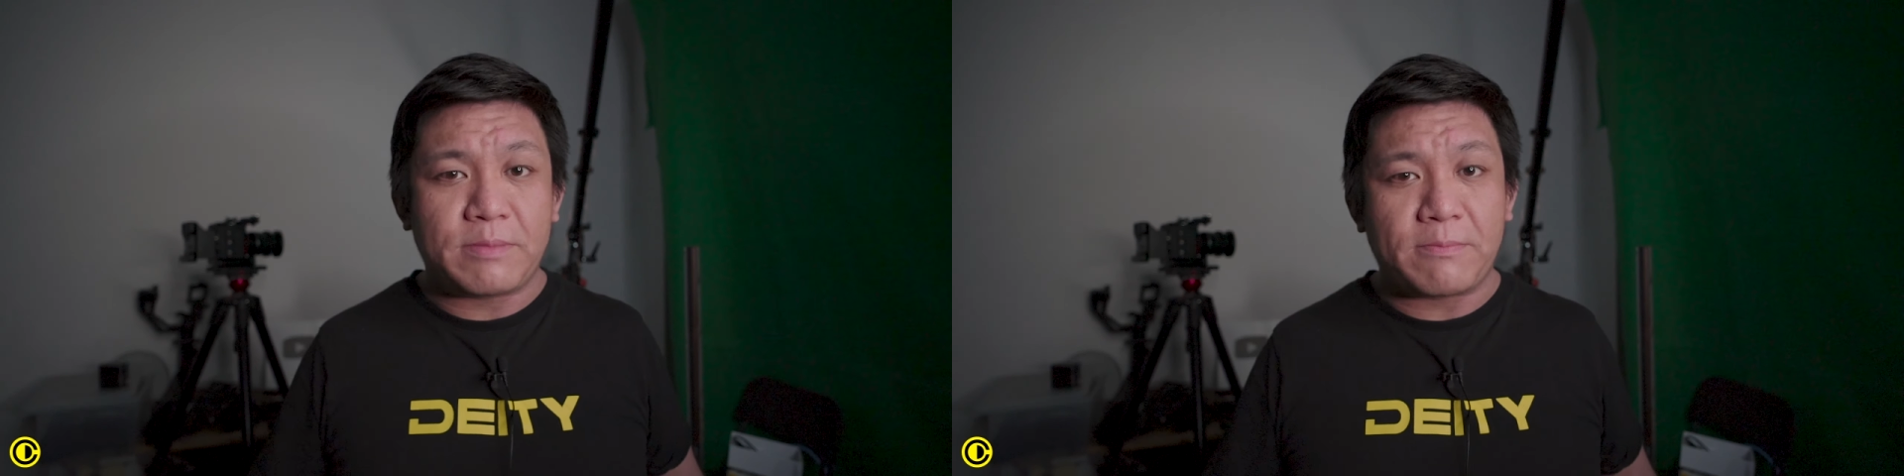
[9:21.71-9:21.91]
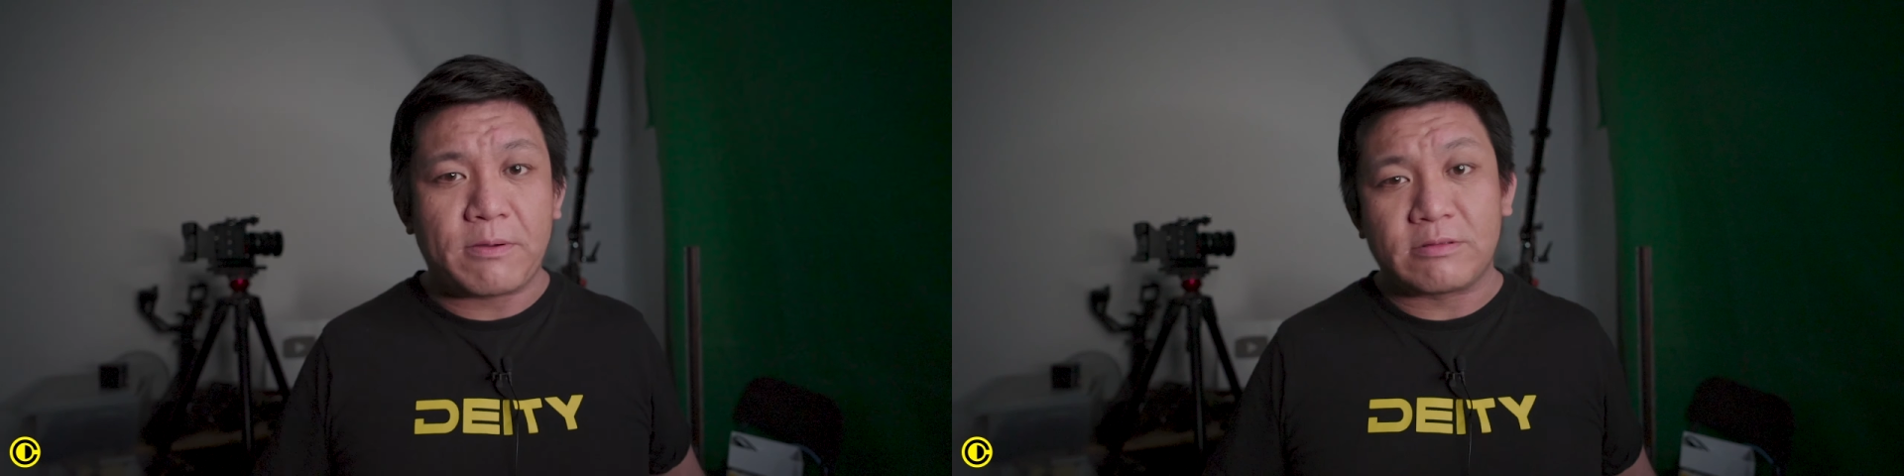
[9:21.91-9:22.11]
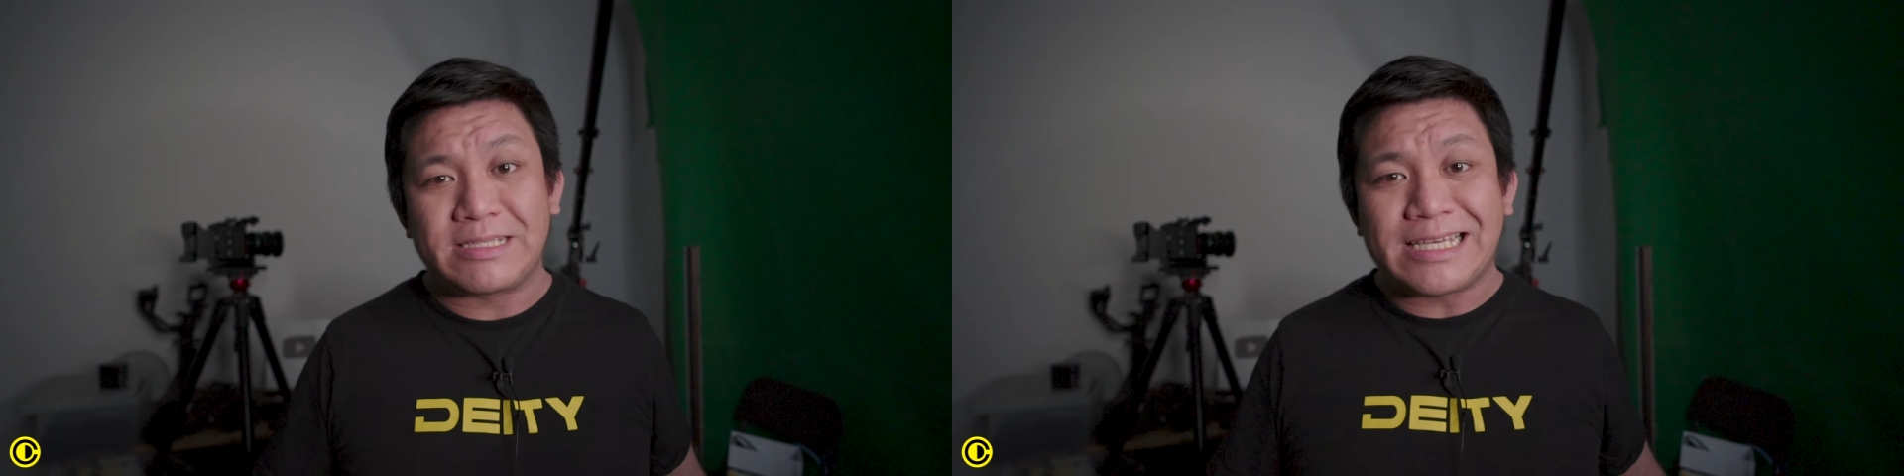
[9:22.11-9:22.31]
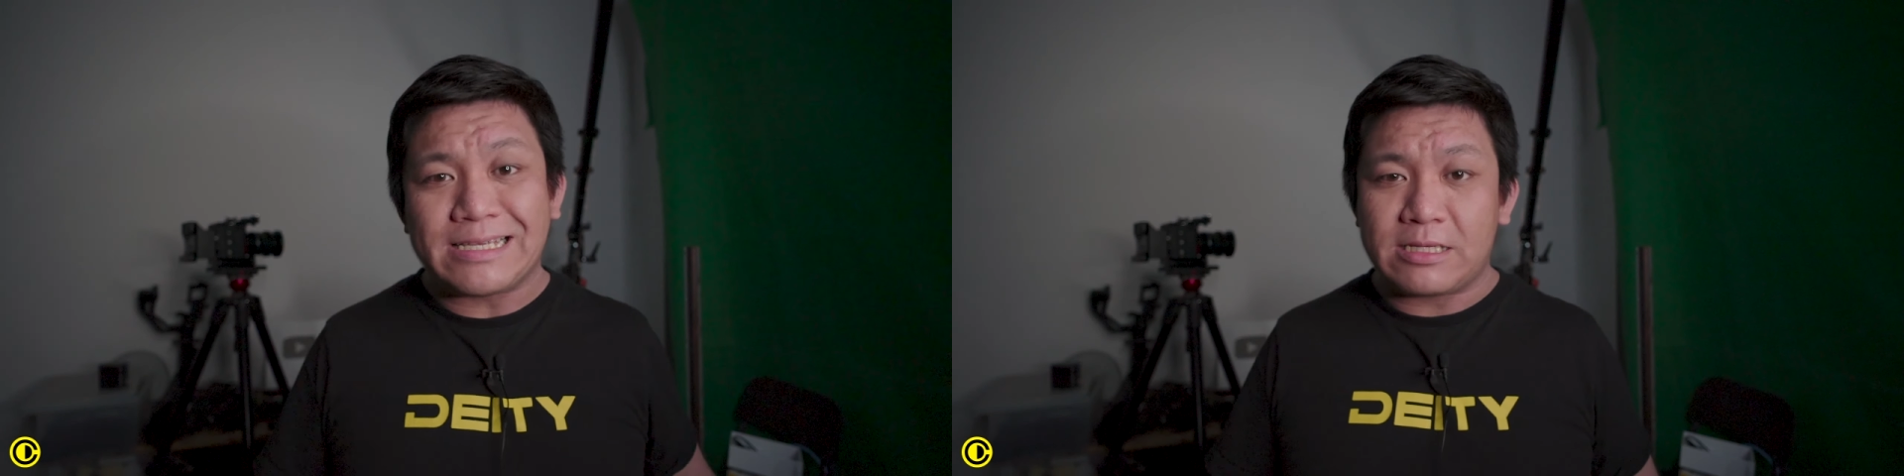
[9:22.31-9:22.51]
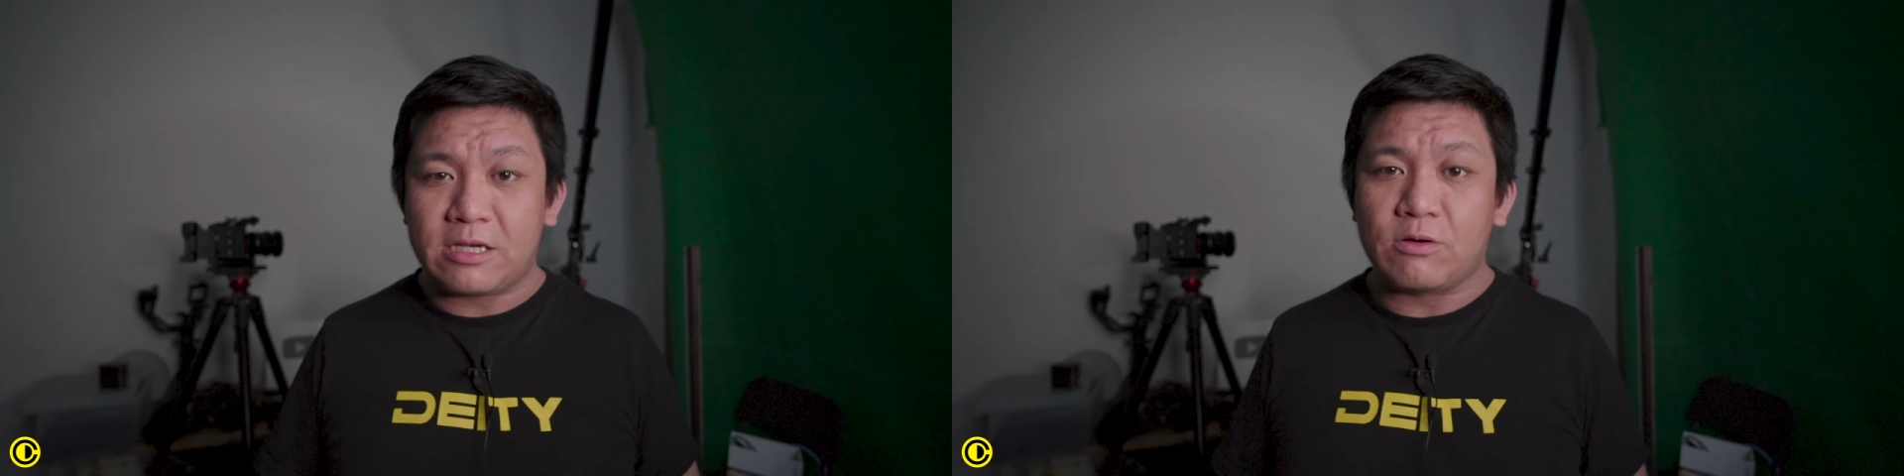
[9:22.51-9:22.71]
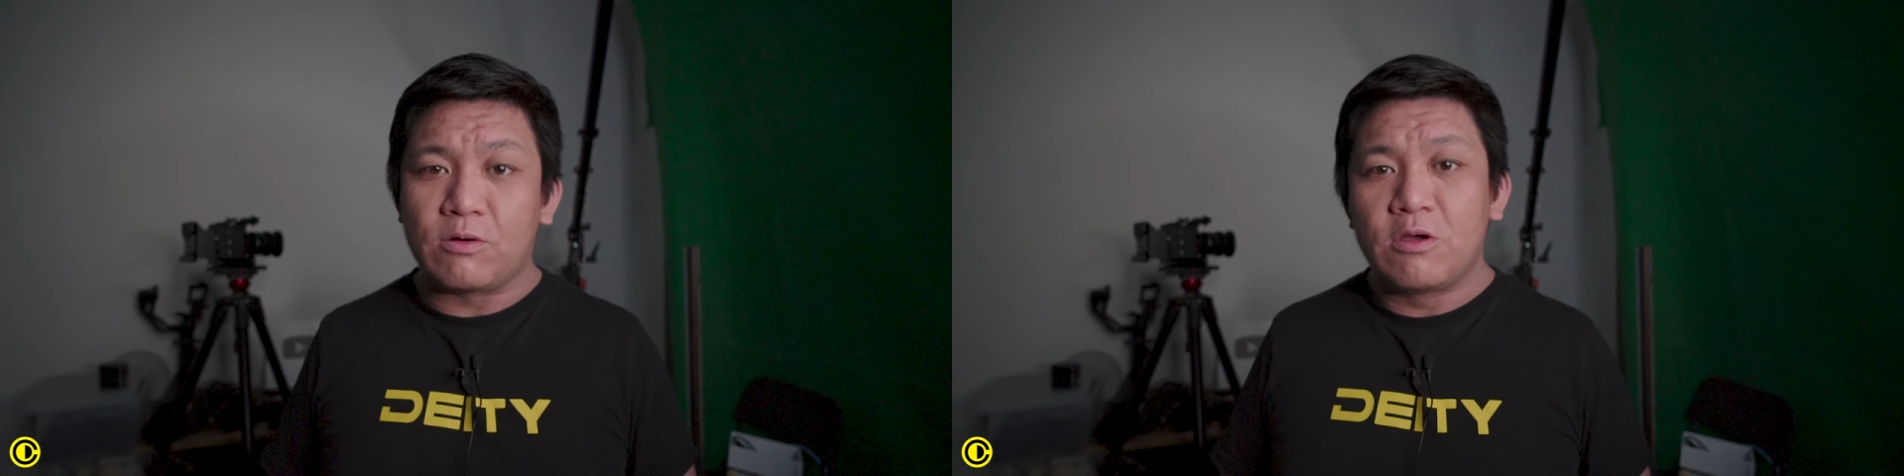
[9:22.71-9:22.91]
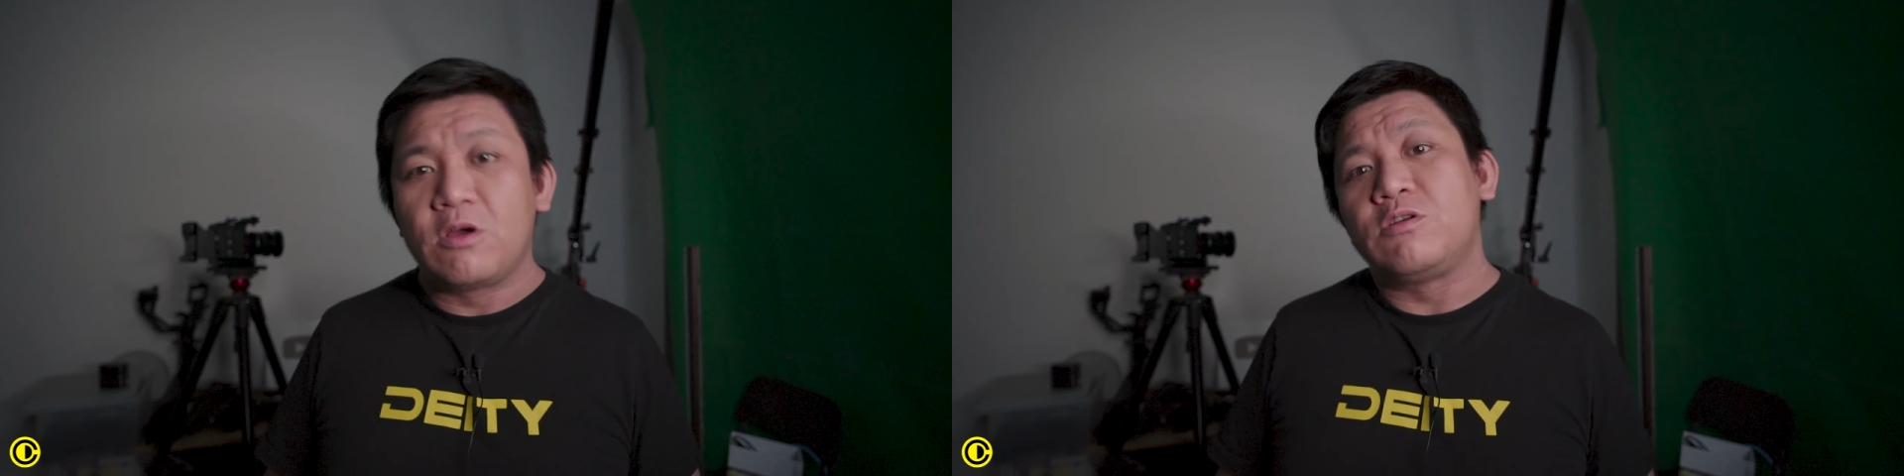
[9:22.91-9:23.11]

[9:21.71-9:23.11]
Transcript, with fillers: PayPal detail